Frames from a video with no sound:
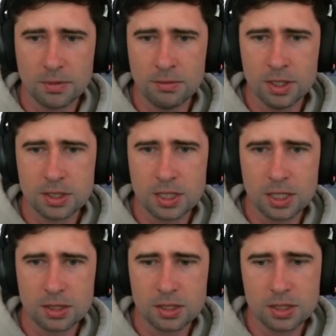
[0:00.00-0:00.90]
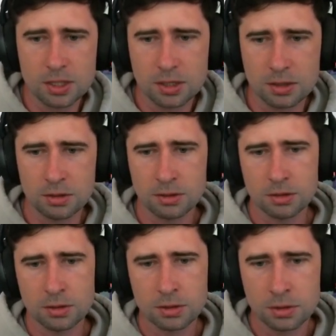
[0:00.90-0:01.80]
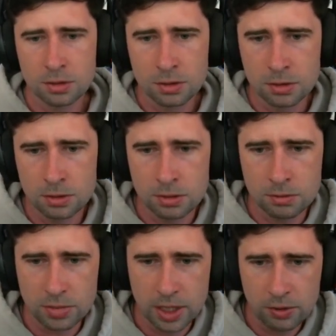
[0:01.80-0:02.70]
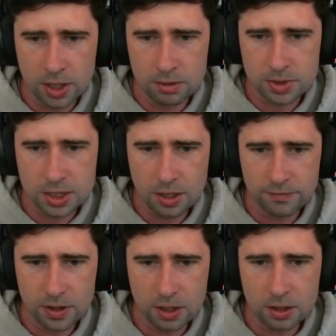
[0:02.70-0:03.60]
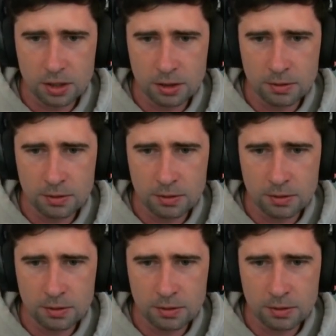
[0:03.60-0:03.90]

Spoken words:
Maybe it's like just a play random stuff deck.